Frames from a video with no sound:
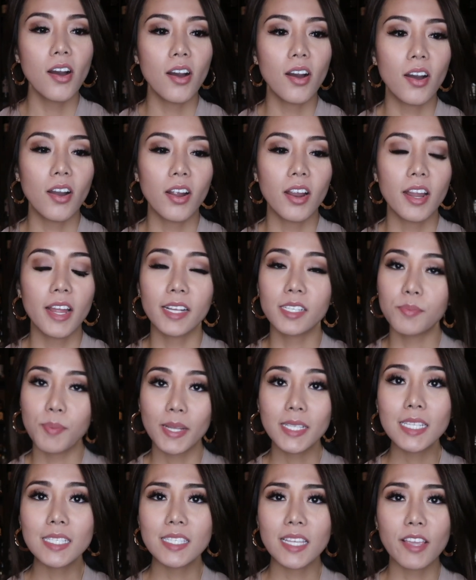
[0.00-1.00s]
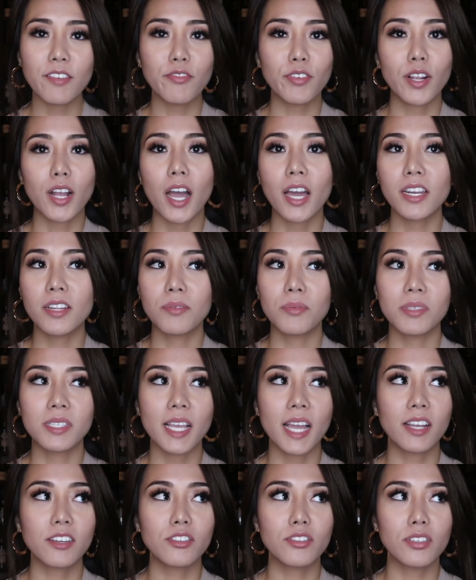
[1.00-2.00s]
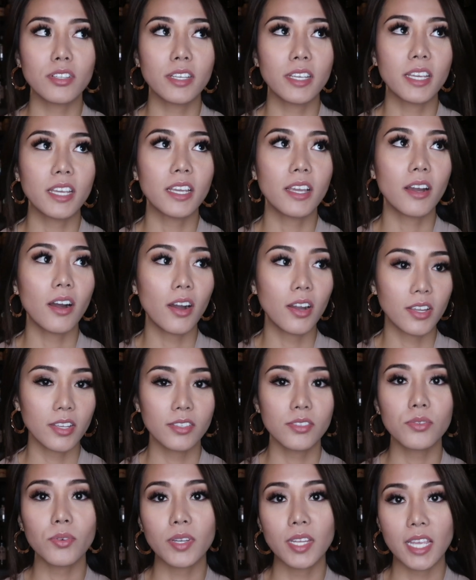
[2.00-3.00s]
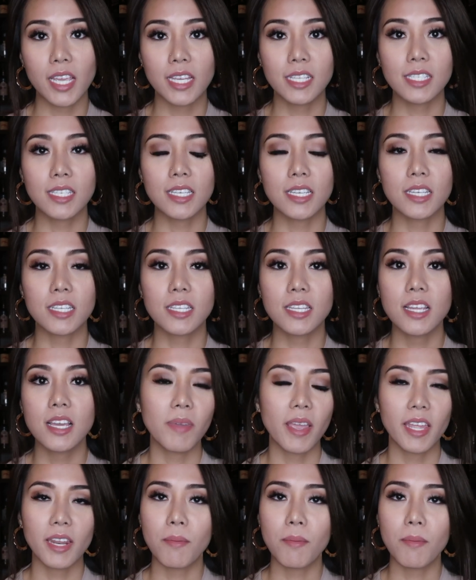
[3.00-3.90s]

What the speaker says: Our expected date for Ghana was actually August 2018,